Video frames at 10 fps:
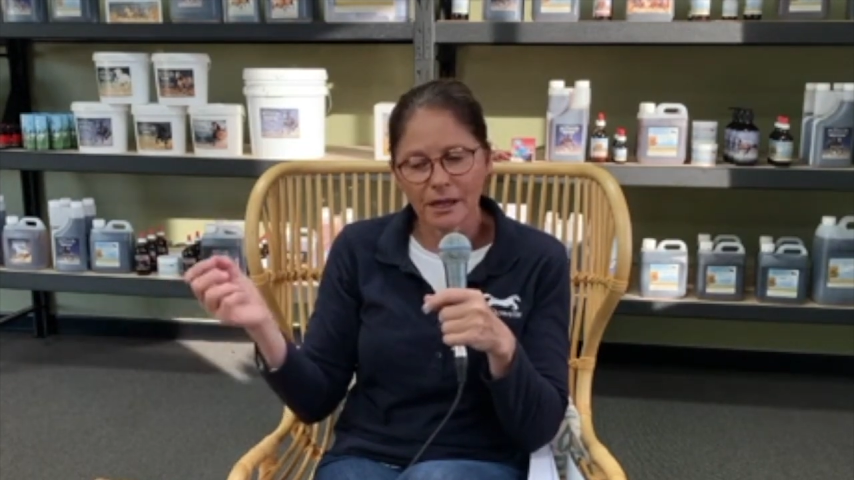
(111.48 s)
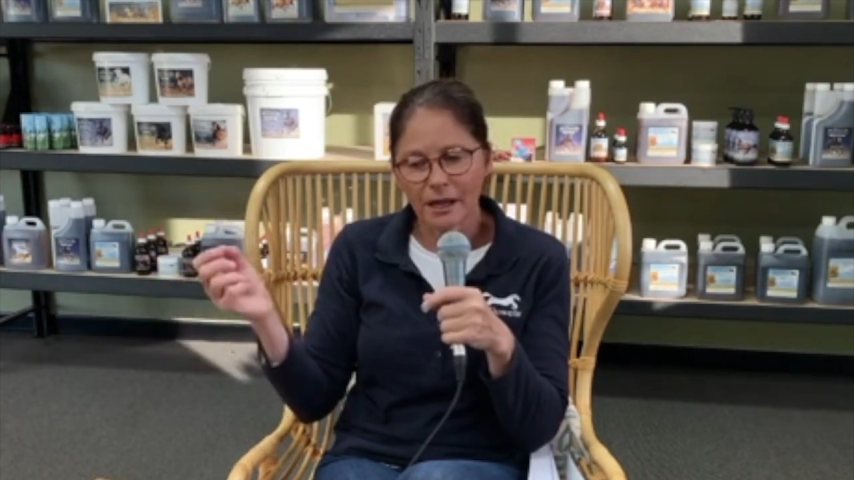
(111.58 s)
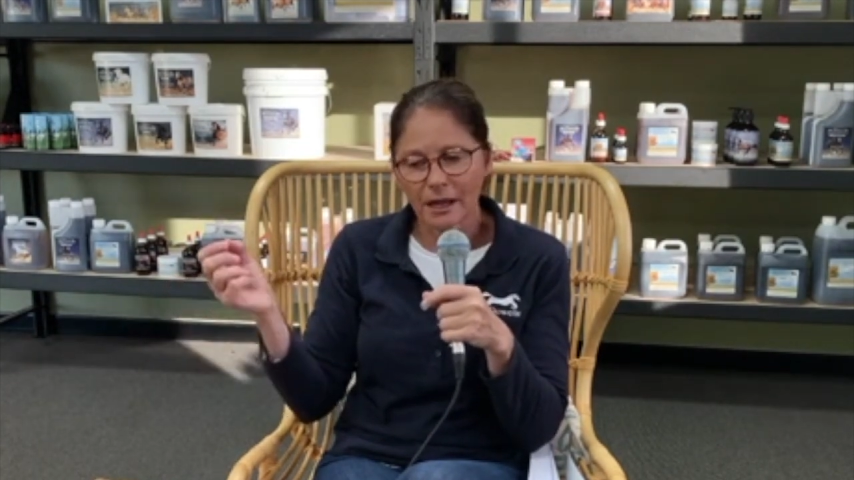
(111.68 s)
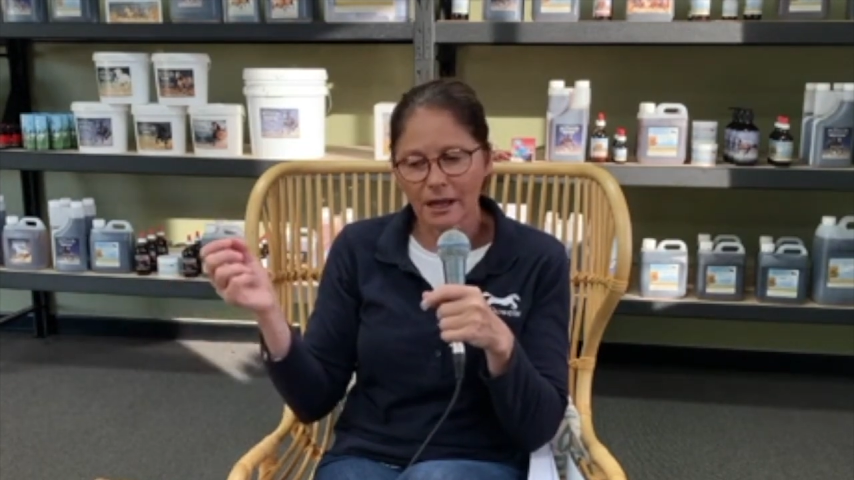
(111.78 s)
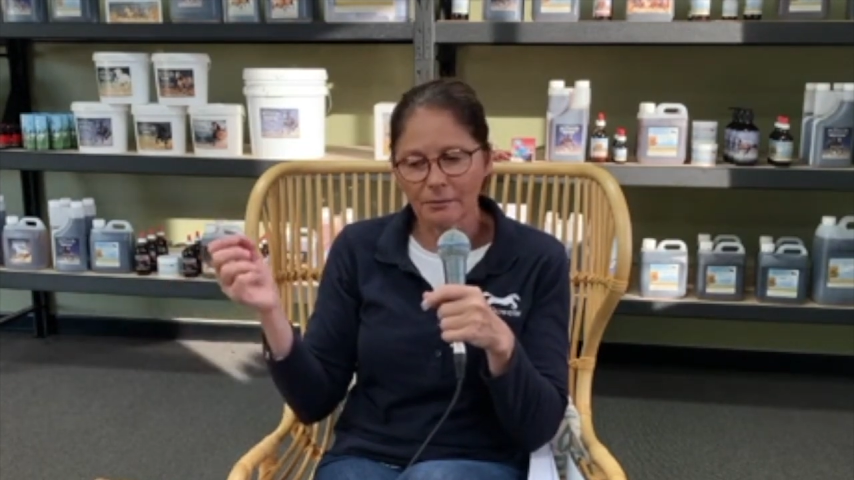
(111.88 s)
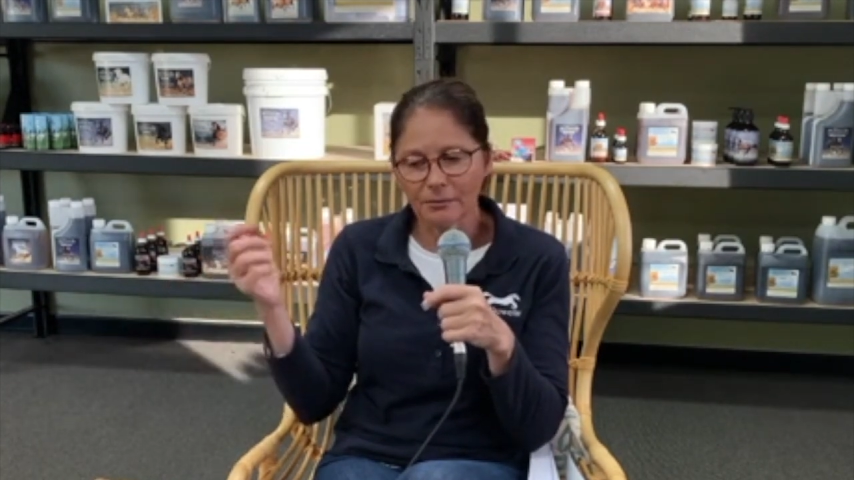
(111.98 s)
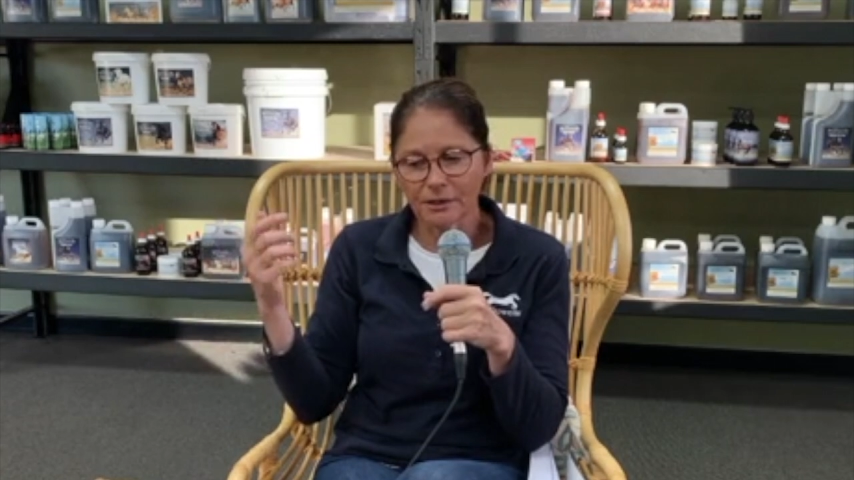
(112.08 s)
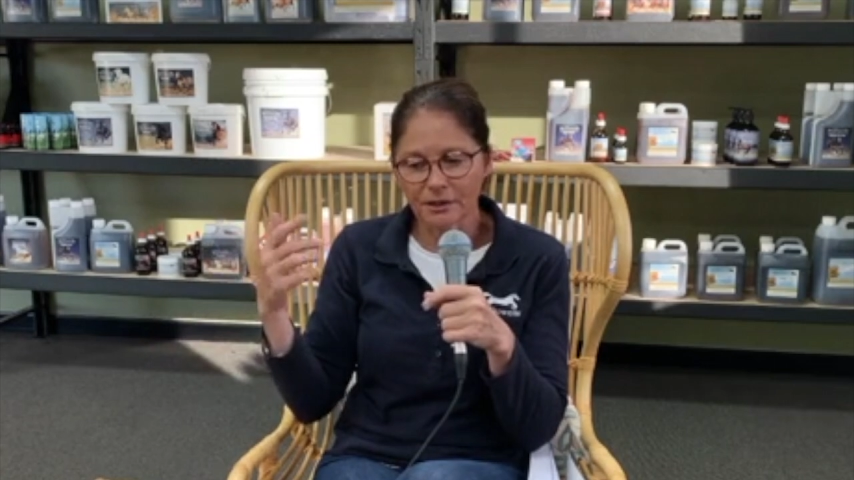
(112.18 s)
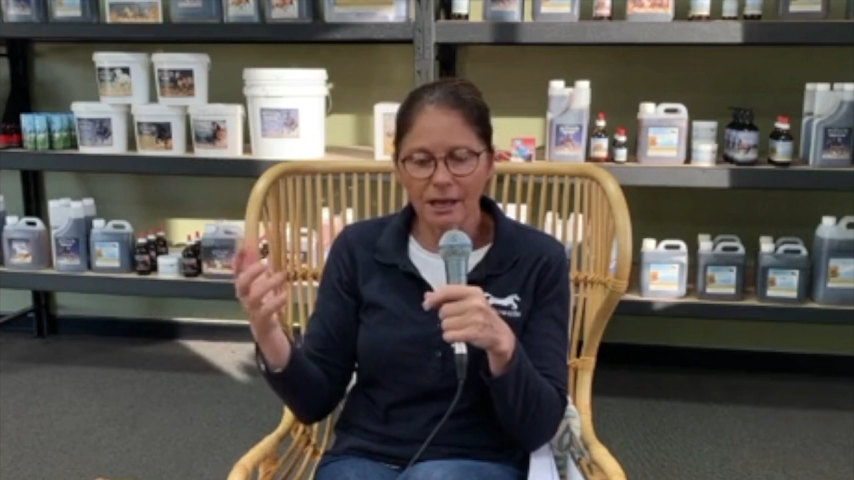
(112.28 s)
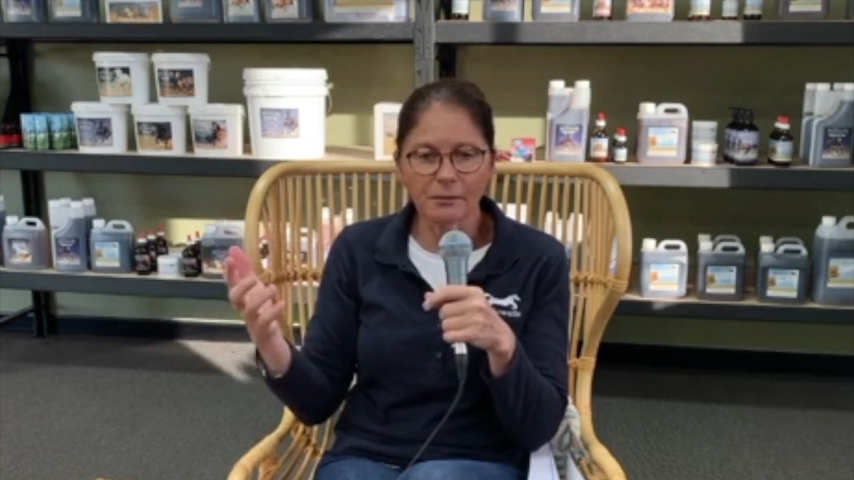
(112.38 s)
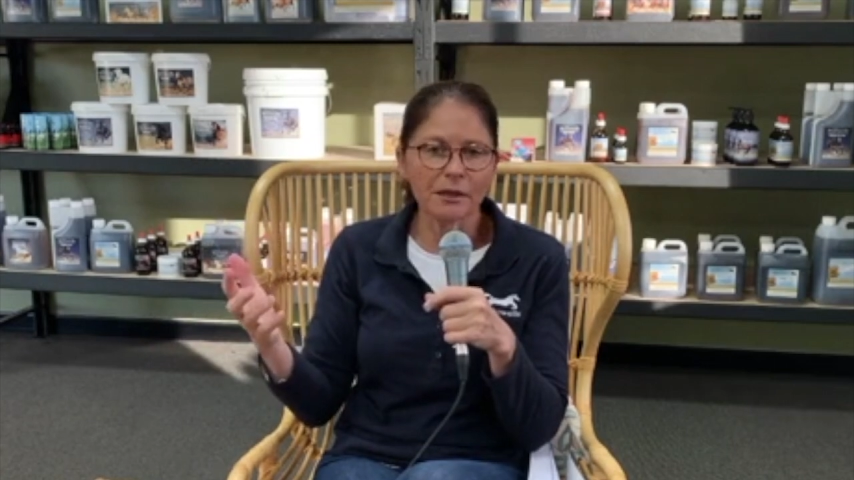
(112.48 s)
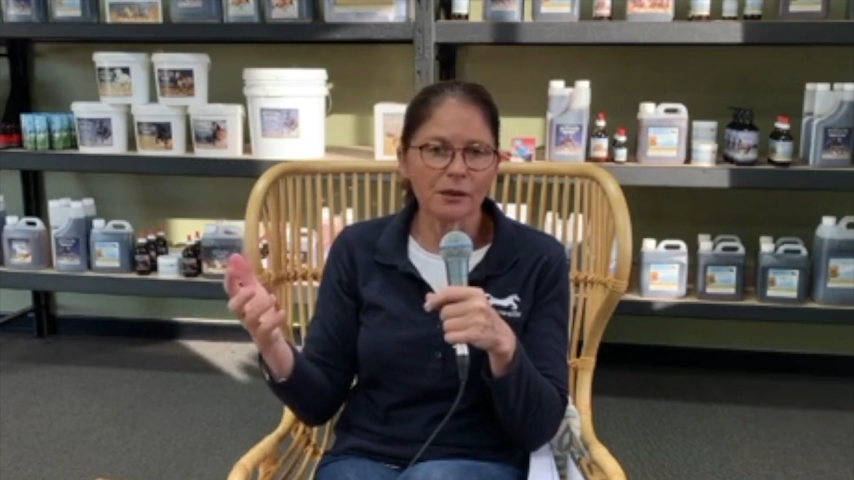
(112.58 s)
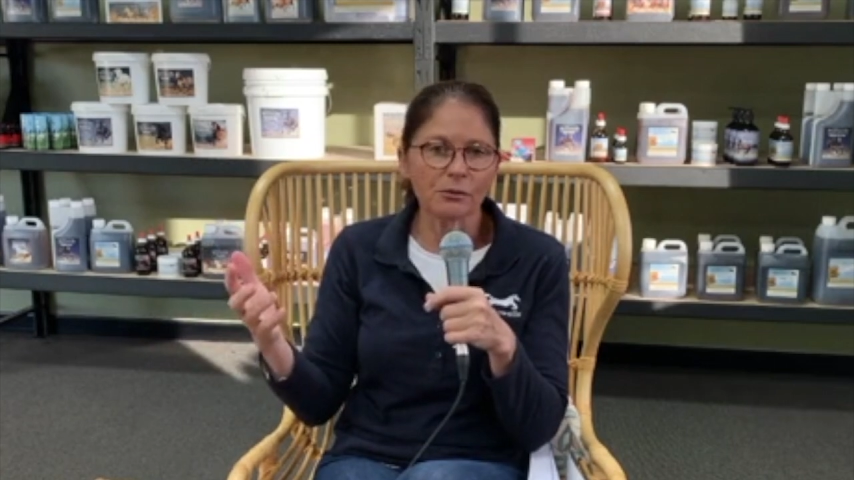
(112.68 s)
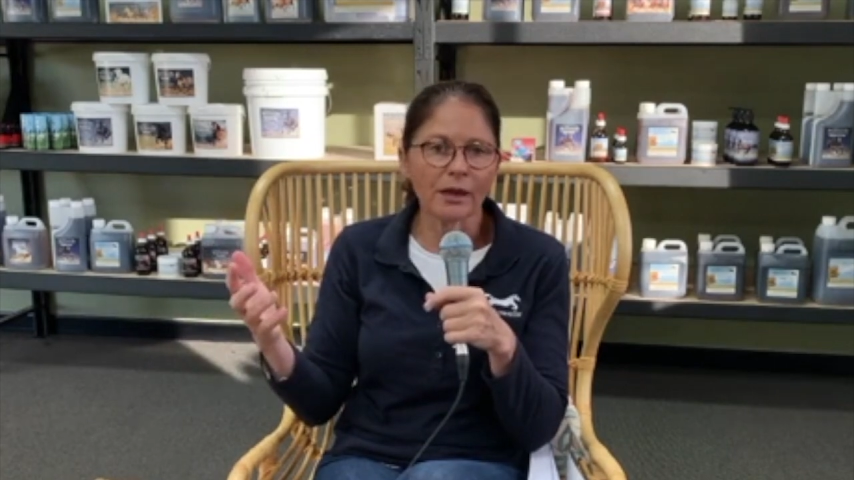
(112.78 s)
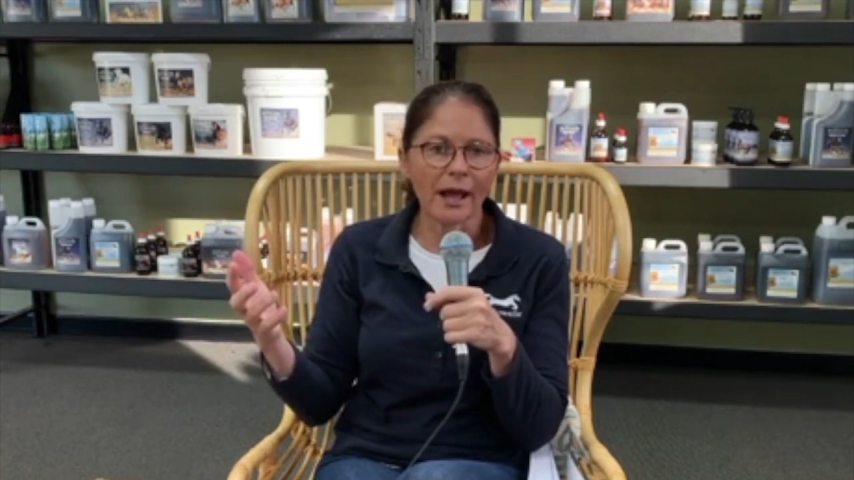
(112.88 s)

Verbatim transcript: Um, the same thing would